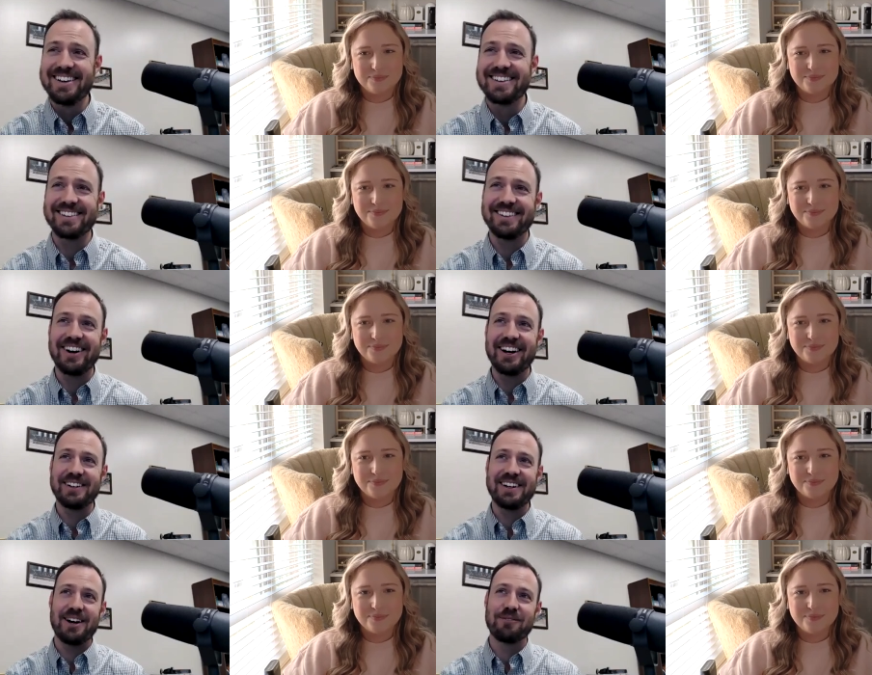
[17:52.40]
Speaker 1: So
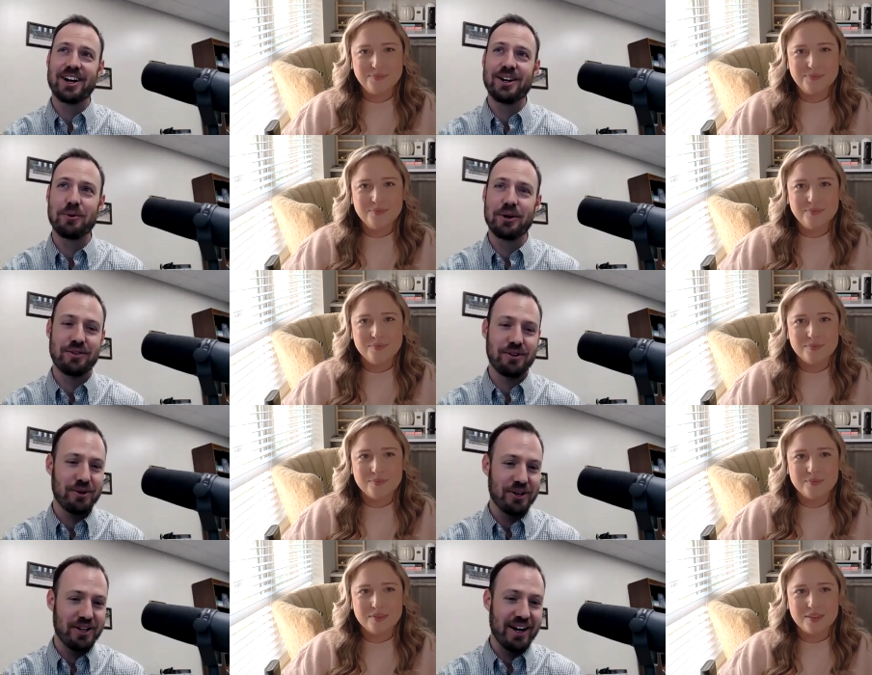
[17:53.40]
I'm kind of with you
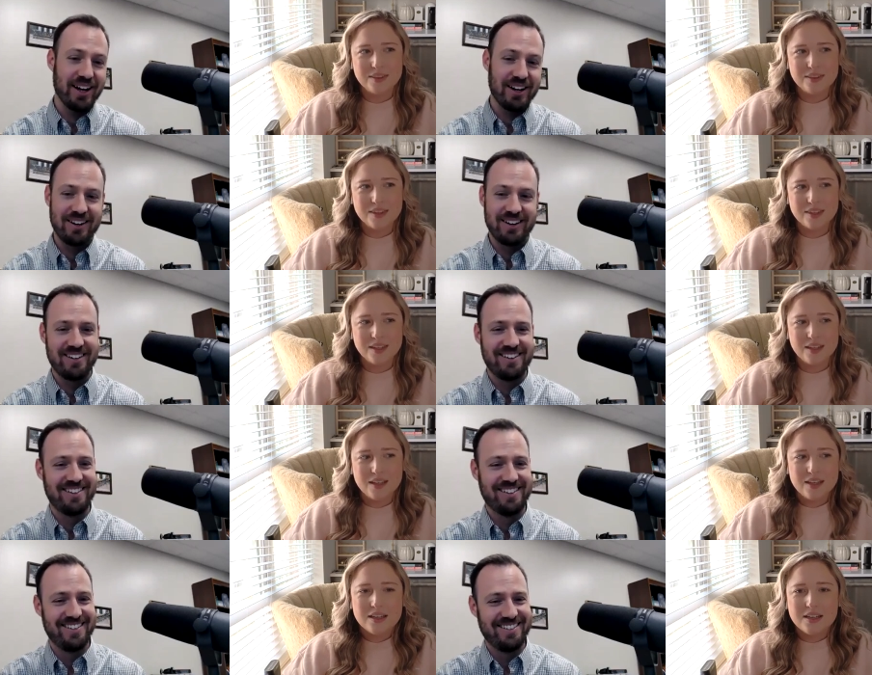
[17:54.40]
on that.
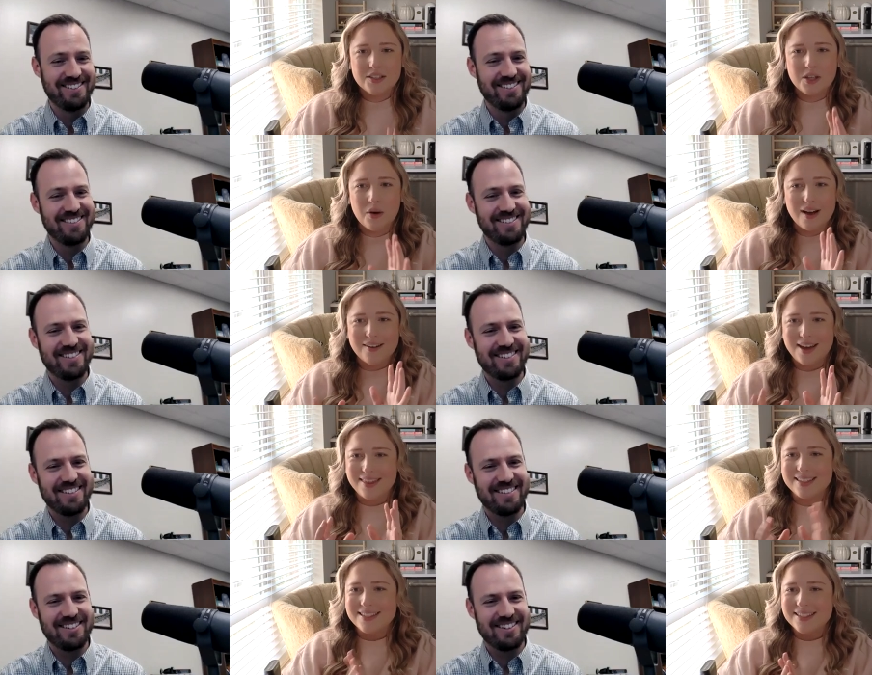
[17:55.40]
Speaker 2: So, okay,
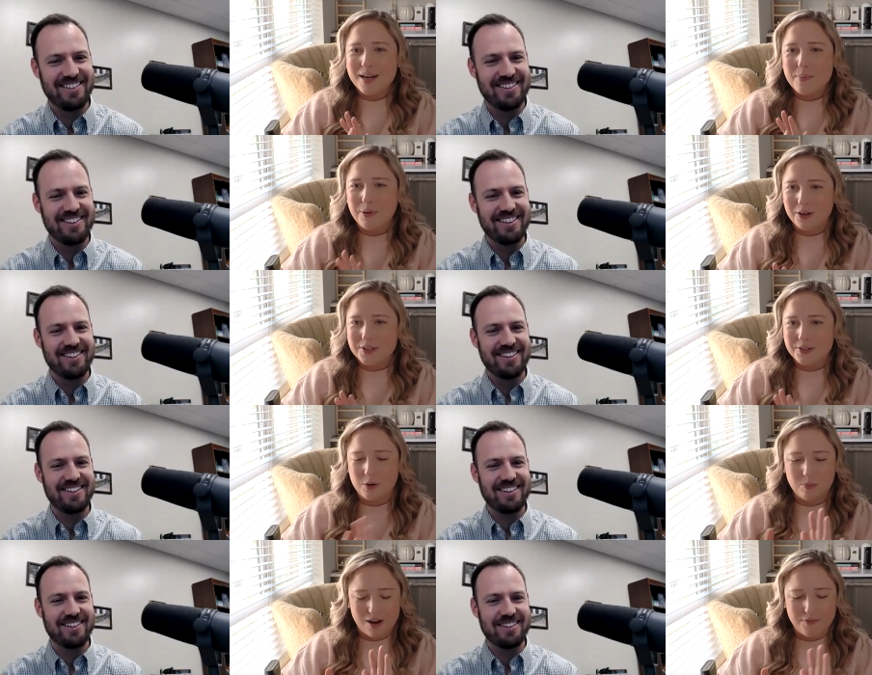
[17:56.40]
this is like a
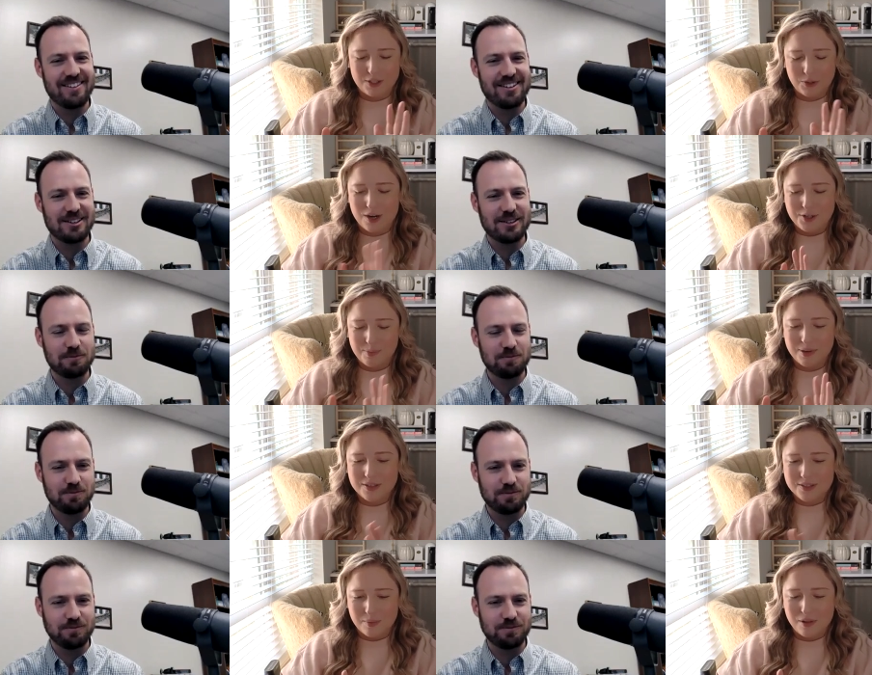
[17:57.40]
personal preference question, but on
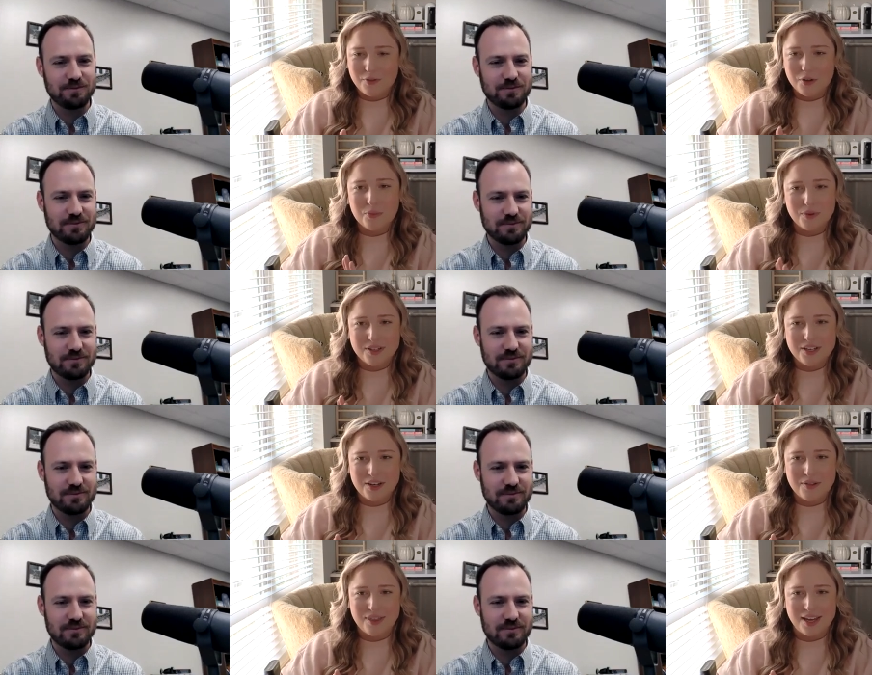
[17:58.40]
some level, wouldn't
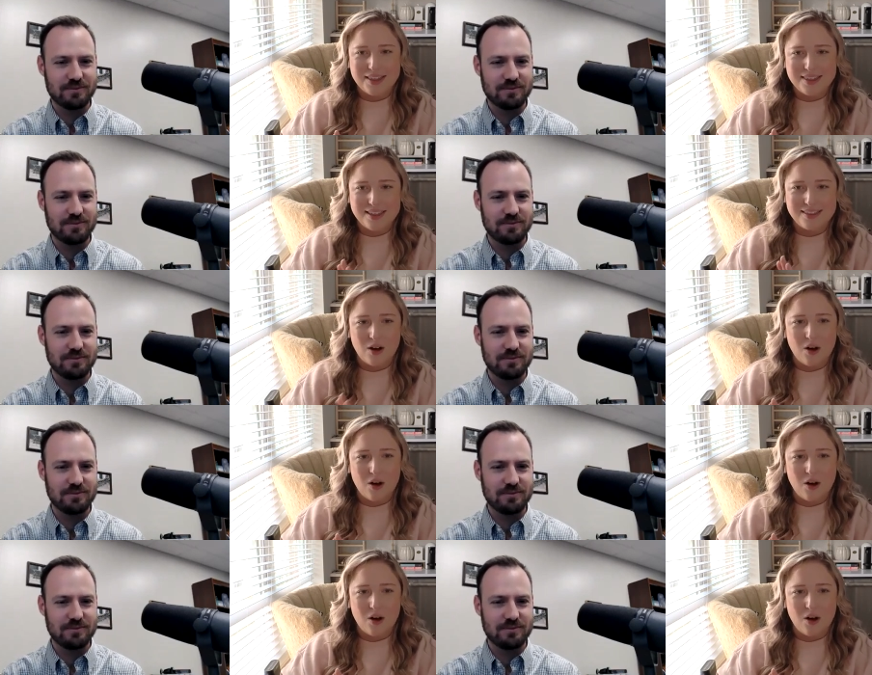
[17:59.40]
you think that the